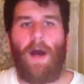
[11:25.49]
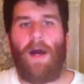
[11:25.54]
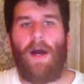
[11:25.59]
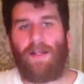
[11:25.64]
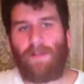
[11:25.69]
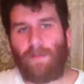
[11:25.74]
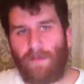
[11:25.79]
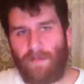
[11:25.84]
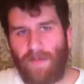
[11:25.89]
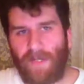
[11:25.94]
I
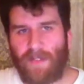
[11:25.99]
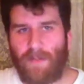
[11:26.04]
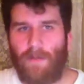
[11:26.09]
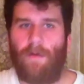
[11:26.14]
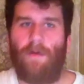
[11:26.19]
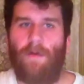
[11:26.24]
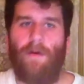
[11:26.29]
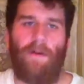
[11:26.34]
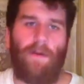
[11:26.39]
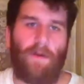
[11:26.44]
swing my
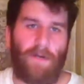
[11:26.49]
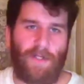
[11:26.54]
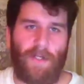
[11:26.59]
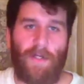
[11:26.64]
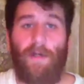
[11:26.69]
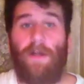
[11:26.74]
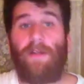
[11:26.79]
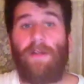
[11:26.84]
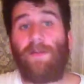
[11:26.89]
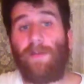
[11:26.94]
sword, your
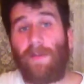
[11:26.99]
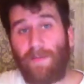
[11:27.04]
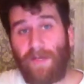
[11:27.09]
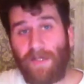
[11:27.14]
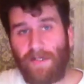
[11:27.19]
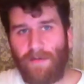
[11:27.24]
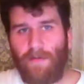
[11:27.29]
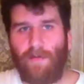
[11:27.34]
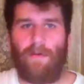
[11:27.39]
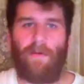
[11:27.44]
turn. I swing my
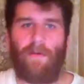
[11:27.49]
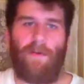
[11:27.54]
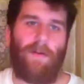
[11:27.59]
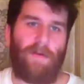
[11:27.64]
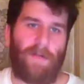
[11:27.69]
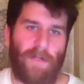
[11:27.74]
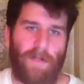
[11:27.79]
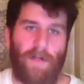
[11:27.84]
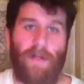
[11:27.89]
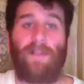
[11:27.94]
sword, your turn.